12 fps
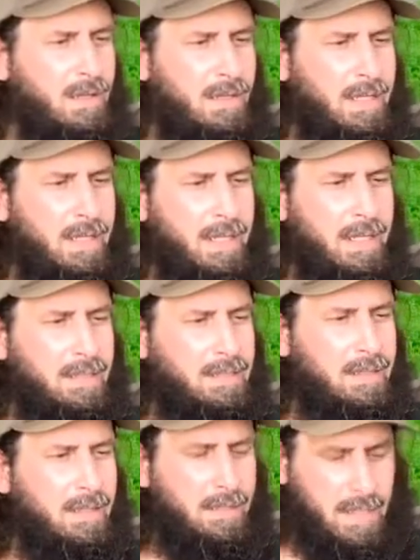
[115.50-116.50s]
And
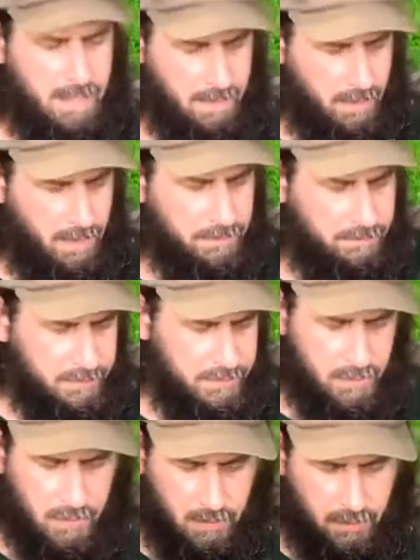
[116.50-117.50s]
anyway,
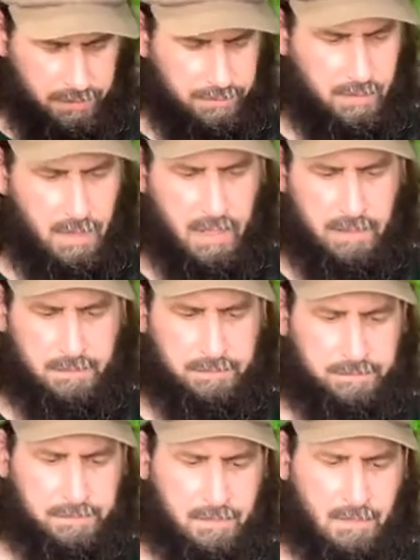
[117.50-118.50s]
so Thrunite
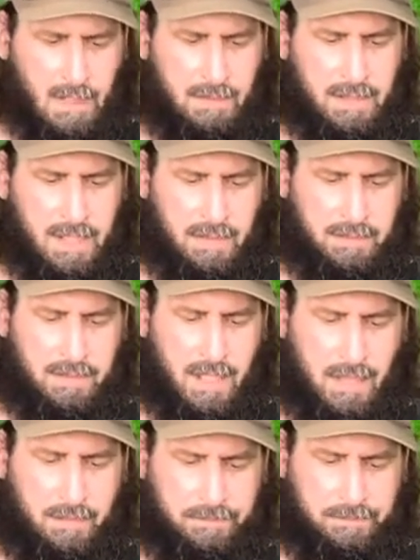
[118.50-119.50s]

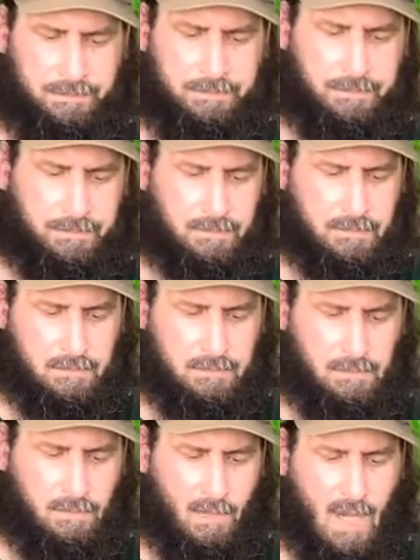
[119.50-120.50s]
TH10.
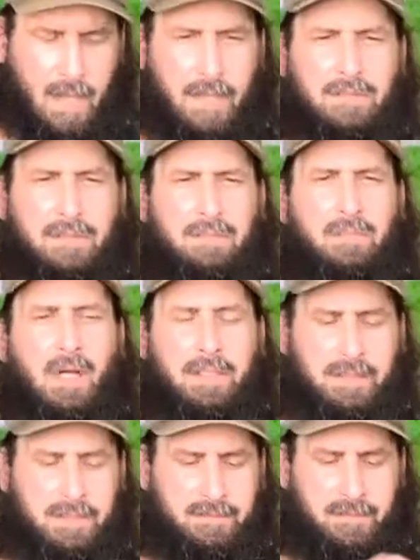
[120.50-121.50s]
I actually brought
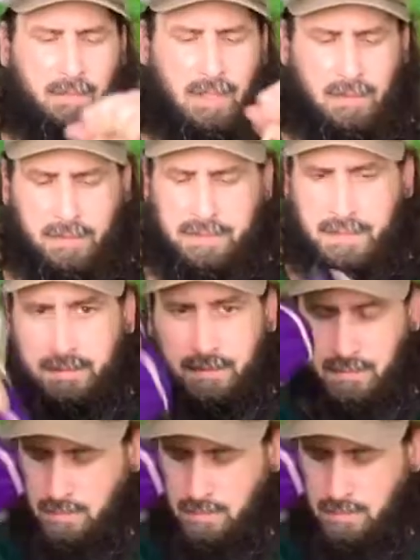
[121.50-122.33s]
this for my little sister.